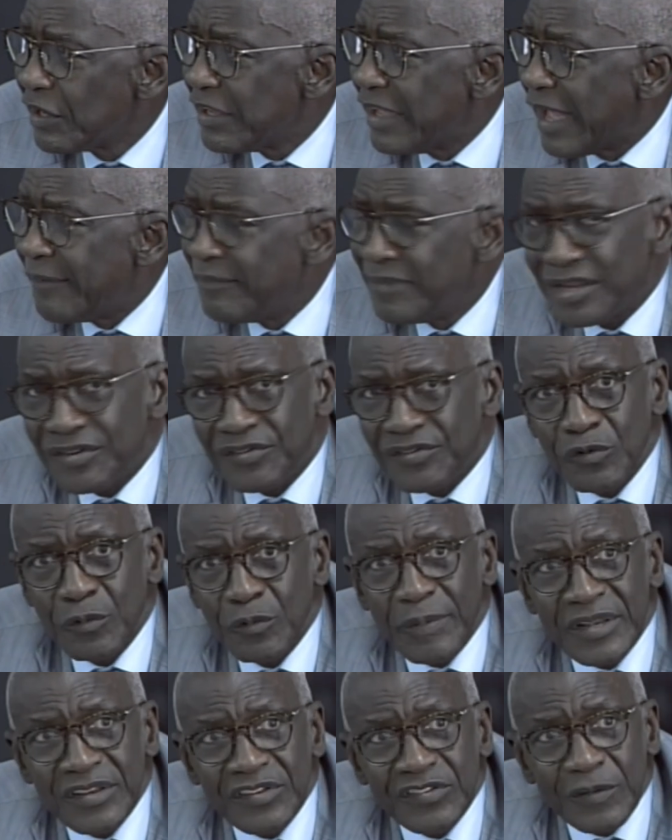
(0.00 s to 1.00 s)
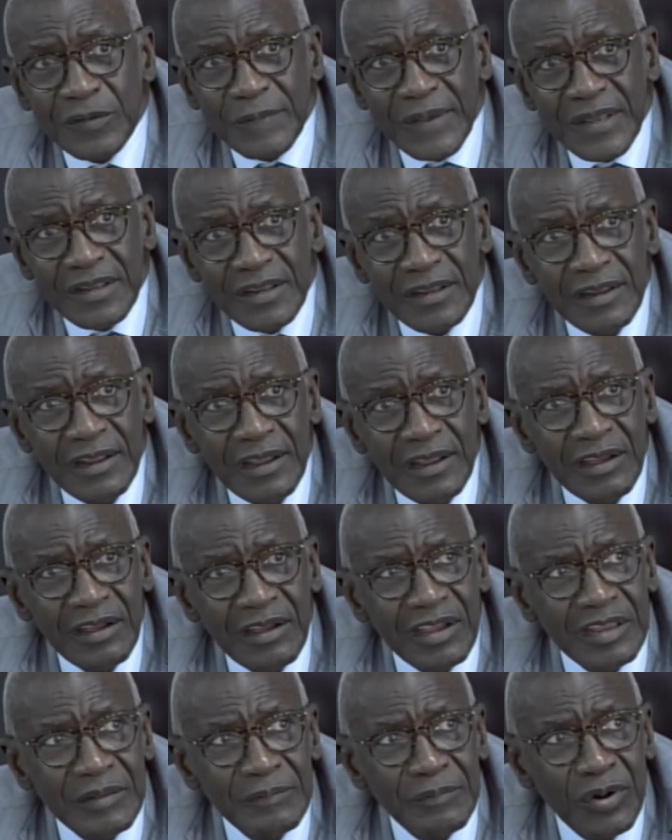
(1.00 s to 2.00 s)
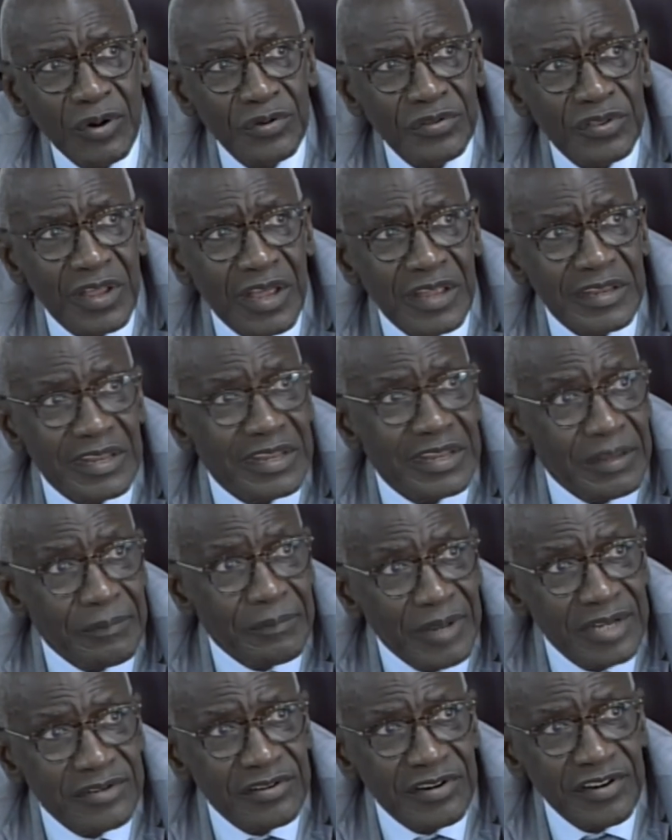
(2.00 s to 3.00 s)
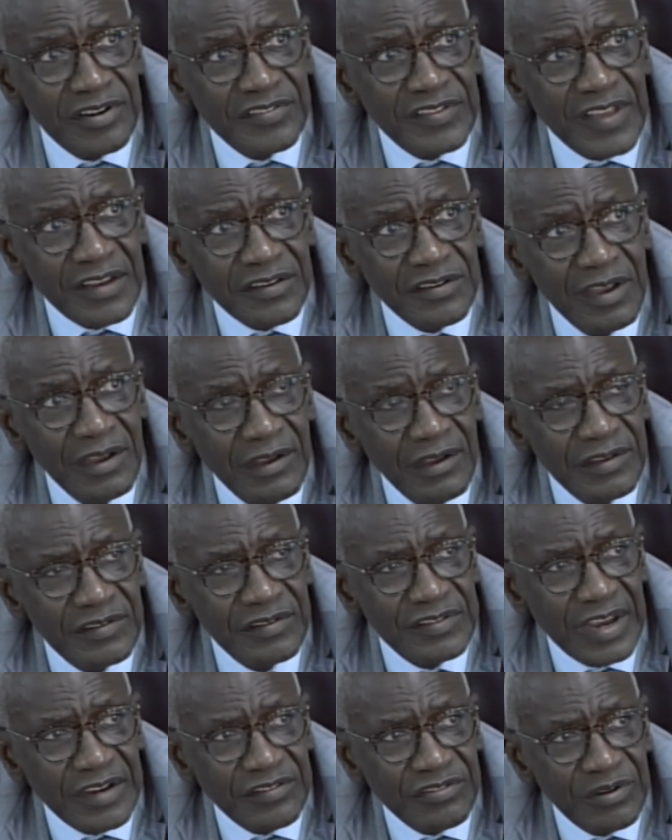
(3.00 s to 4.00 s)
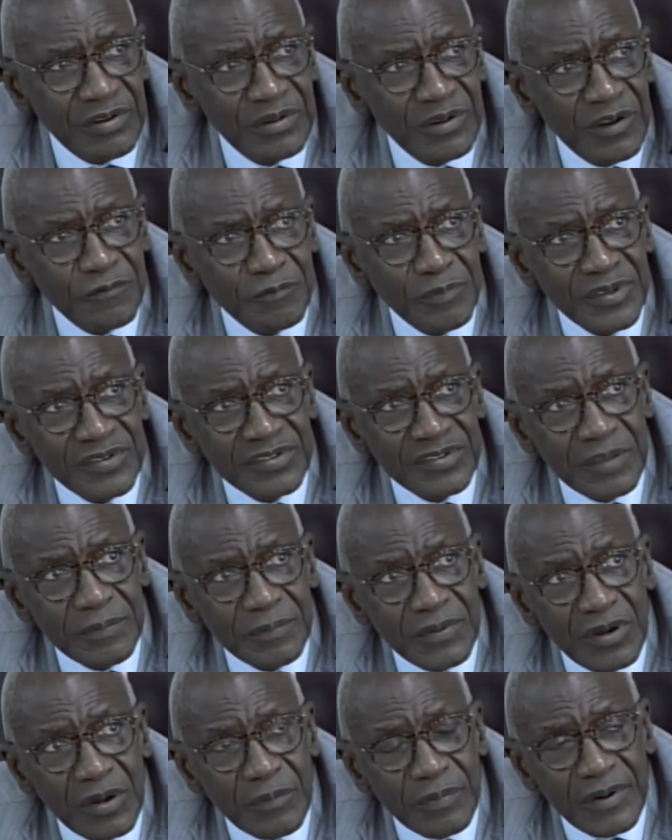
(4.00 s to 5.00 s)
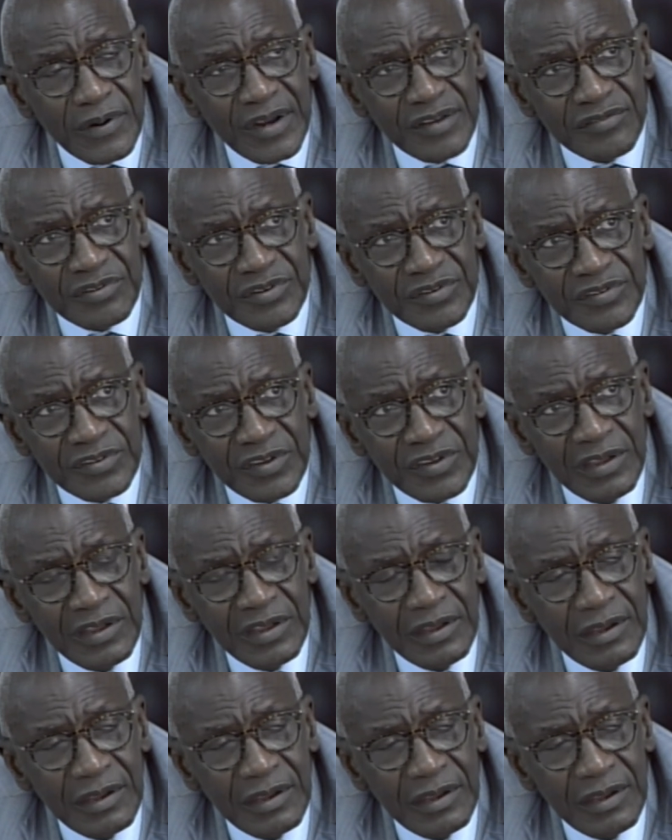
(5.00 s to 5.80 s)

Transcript: Gambians who participated in both in the military section of peacekeeping operations,